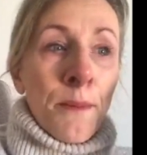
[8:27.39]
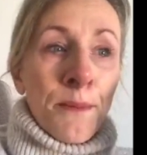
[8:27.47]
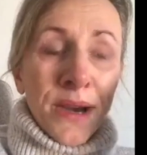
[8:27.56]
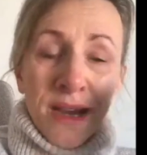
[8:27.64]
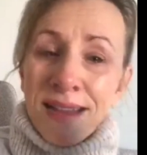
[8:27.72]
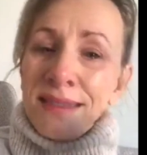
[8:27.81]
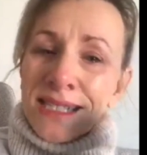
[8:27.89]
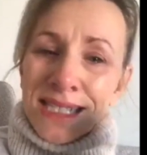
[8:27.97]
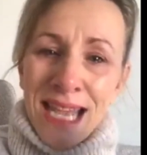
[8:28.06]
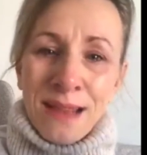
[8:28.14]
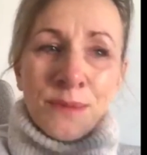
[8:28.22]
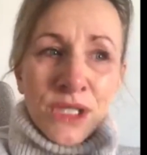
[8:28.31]
But at the
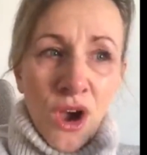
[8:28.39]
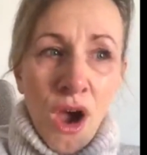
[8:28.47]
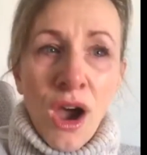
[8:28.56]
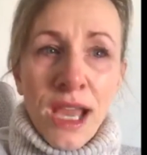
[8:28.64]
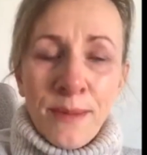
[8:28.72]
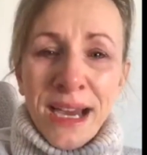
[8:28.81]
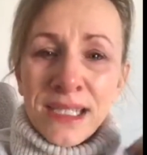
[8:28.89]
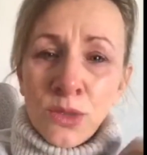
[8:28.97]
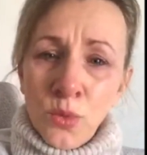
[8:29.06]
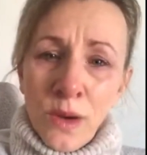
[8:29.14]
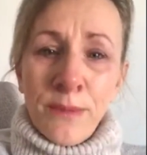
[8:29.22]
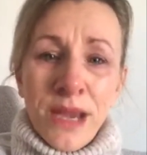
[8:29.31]
same time, as
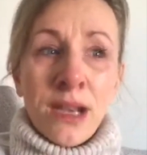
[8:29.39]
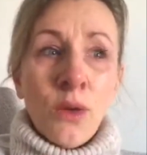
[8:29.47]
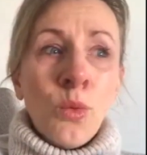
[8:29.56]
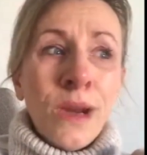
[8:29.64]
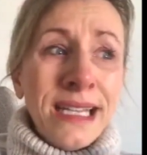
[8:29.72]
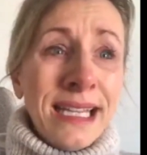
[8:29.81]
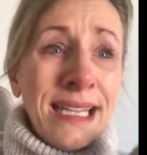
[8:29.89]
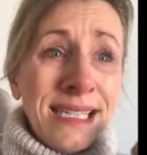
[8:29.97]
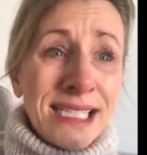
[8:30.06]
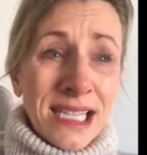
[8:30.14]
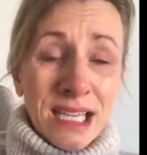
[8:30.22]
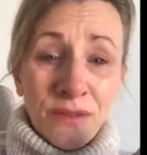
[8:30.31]
women, we
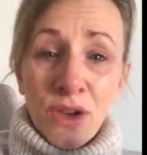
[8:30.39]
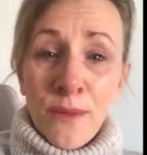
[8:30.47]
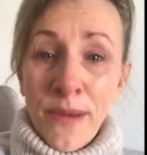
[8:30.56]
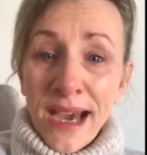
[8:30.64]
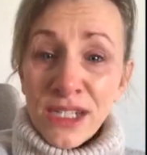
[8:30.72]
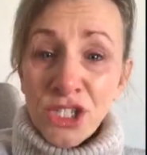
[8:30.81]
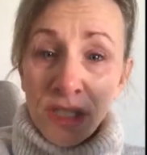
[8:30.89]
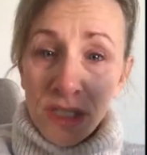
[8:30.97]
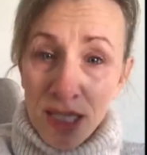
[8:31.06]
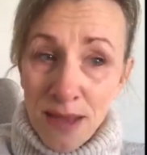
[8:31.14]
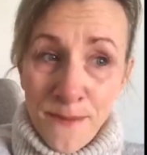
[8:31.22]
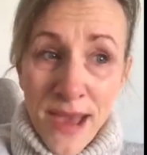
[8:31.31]
need to give compassion
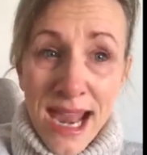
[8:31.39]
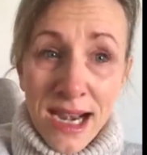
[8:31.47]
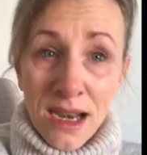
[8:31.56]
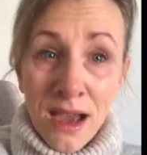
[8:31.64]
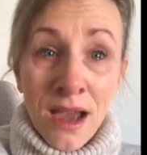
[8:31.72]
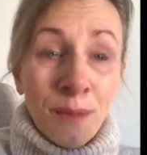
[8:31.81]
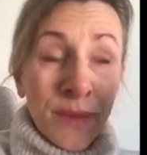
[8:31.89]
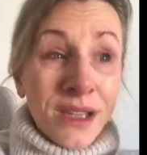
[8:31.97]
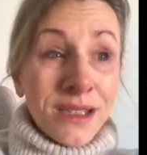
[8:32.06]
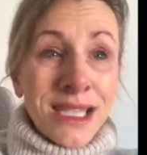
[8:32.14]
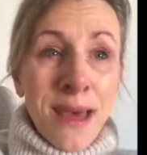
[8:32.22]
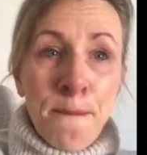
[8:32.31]
to the men,
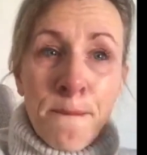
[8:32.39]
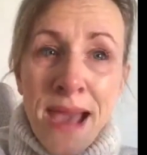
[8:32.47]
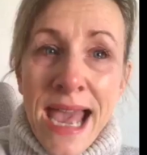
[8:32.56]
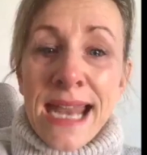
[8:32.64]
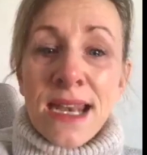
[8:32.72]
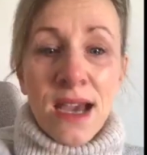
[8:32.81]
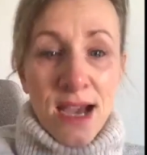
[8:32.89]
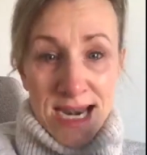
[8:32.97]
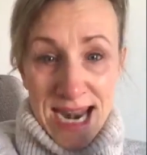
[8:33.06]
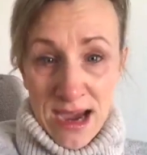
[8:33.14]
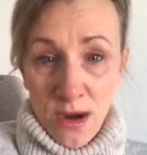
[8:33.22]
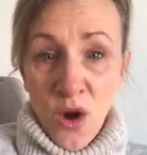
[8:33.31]
because the men are
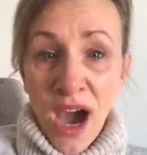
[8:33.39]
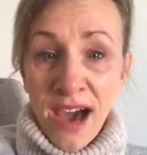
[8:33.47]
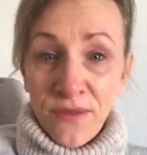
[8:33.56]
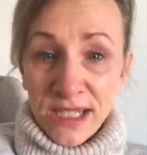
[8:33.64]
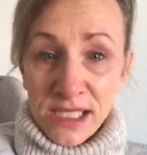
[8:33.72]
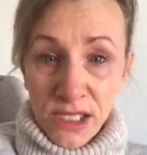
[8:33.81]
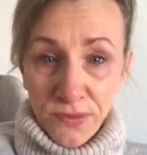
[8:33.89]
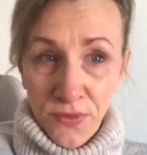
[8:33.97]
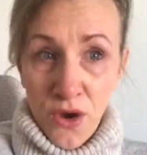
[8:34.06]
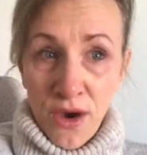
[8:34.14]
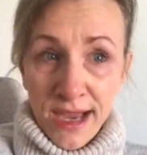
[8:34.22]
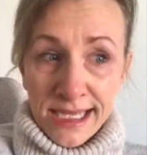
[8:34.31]
now having to
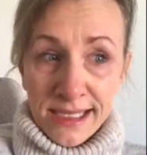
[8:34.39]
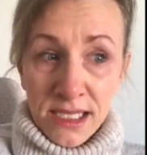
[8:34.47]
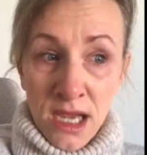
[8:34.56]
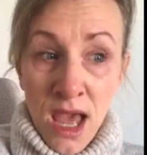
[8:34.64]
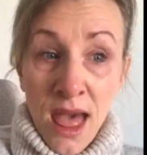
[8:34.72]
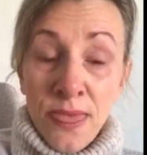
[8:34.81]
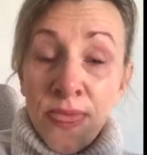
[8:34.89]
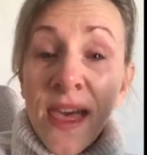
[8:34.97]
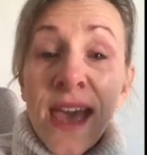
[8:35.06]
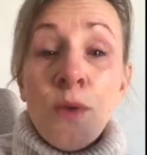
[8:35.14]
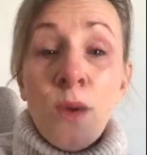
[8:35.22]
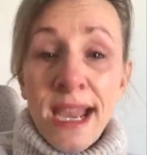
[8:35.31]
find
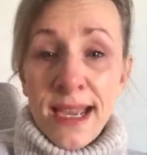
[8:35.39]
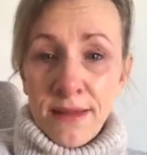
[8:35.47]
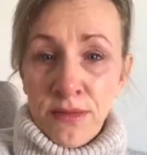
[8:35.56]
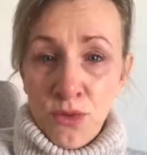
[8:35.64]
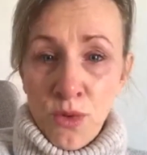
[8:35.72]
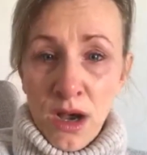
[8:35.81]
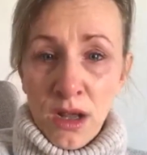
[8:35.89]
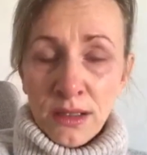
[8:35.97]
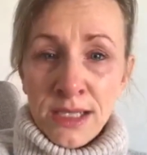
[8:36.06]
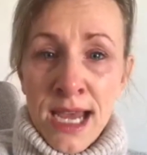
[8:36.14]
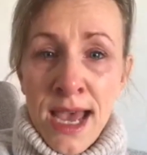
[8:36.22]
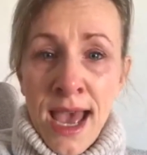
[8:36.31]
their way in the
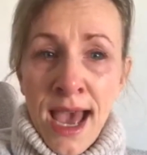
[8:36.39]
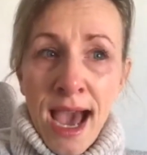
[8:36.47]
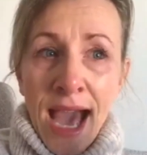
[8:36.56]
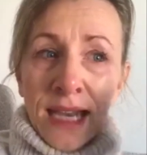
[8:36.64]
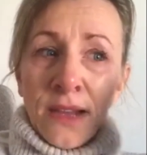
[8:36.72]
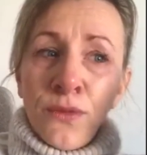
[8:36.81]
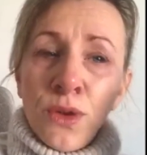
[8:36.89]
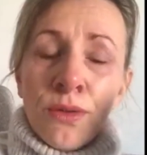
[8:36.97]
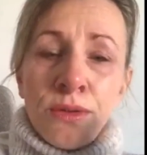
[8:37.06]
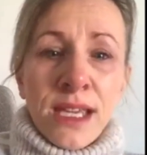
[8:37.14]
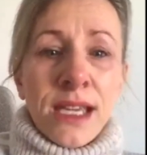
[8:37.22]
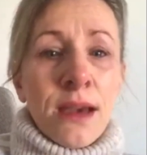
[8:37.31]
world. And if you
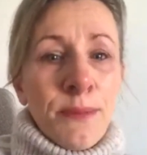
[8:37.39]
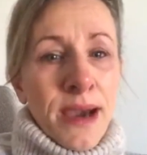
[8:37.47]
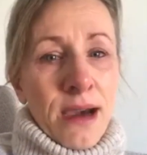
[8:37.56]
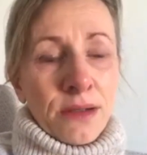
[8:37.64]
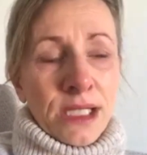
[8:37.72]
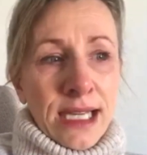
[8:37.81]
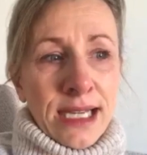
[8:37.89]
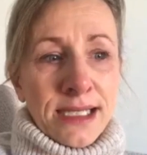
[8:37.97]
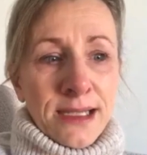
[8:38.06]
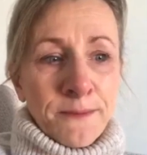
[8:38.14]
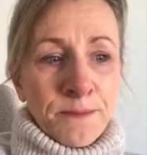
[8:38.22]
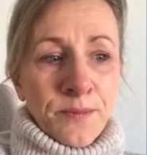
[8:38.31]
think about
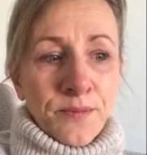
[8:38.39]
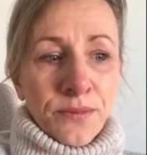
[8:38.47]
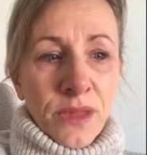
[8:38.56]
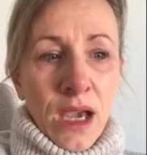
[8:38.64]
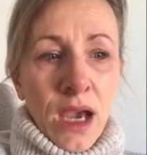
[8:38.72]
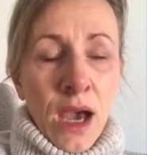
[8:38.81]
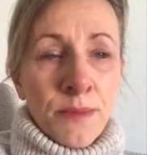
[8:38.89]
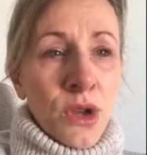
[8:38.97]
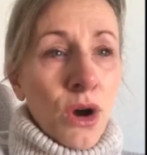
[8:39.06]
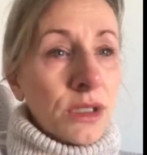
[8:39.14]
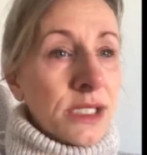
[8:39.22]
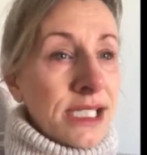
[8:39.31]
it, I'm
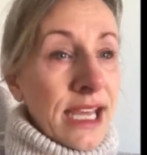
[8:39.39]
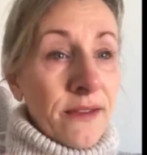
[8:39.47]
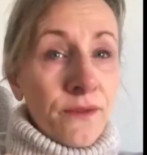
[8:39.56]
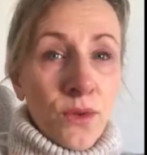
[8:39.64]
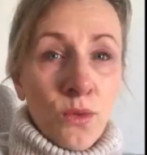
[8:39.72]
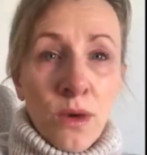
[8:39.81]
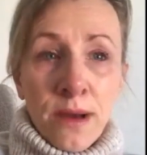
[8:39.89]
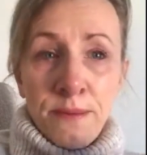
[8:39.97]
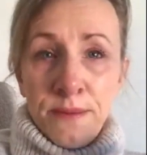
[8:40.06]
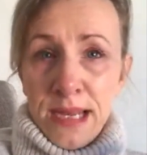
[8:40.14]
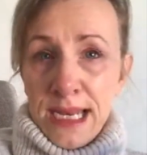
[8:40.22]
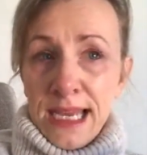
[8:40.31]
not saying for
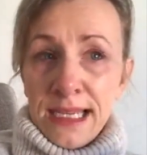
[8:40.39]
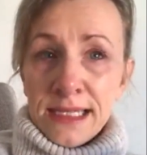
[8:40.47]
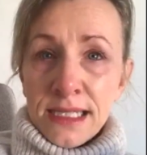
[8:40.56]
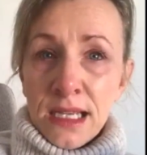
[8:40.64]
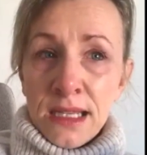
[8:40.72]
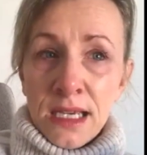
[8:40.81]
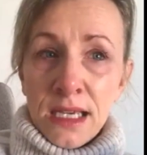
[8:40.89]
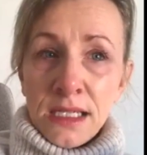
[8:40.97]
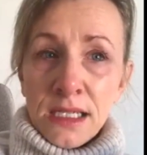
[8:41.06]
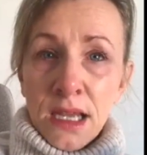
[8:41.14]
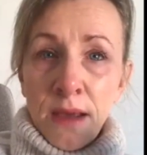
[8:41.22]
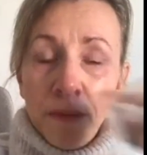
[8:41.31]
one minute
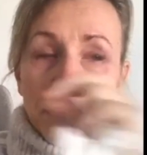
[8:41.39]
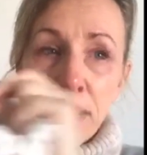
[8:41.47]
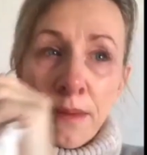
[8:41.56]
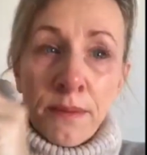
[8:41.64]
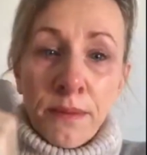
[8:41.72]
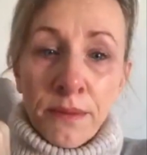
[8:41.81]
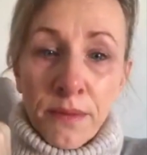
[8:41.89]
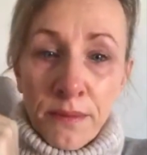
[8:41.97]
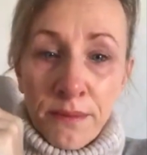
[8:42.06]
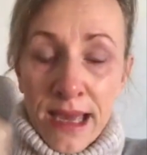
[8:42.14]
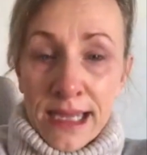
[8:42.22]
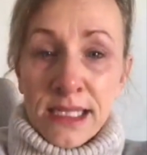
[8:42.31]
that the
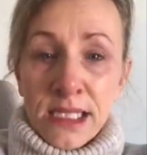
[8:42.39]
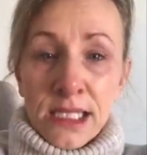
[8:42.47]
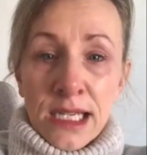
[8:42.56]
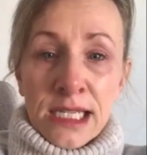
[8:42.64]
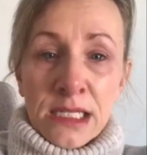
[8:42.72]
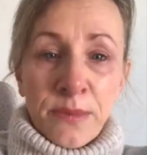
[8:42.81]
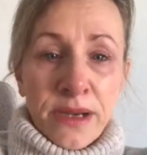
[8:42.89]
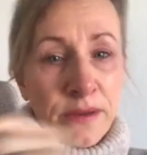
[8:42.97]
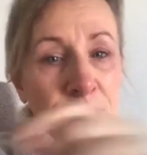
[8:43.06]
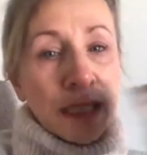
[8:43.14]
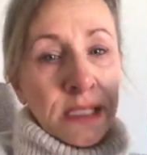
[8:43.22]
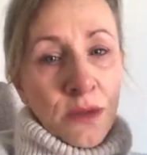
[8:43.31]
men's
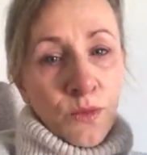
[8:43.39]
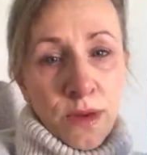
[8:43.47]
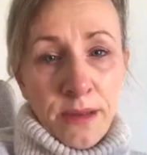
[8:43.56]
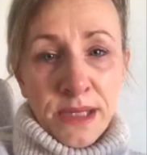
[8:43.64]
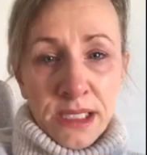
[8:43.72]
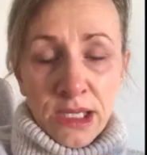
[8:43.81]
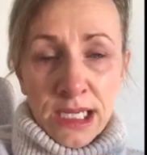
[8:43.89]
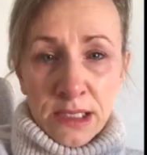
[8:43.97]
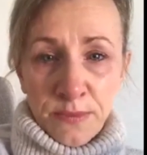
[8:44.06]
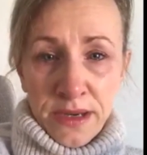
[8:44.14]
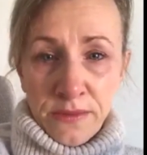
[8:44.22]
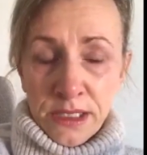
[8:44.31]
experiences and women's
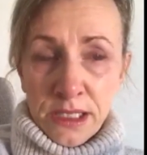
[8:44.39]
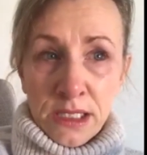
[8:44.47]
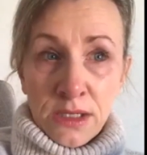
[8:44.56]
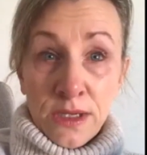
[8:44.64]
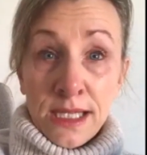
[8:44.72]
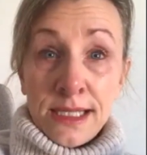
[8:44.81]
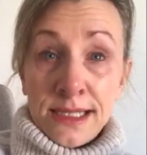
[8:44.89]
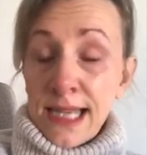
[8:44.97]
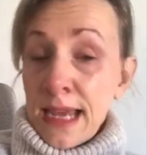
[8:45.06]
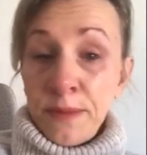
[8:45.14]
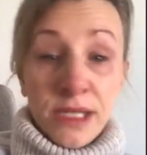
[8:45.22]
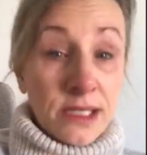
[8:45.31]
experiences are the
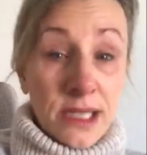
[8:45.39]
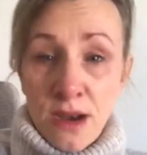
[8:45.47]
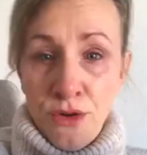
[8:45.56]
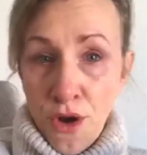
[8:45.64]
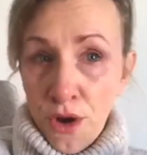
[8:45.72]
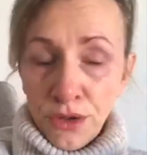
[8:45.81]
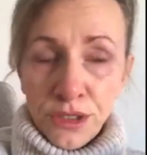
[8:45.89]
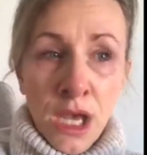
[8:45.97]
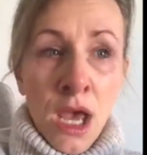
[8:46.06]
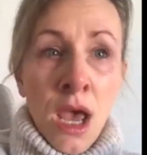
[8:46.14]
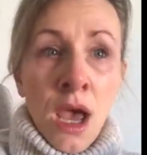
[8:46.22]
same, because they're not.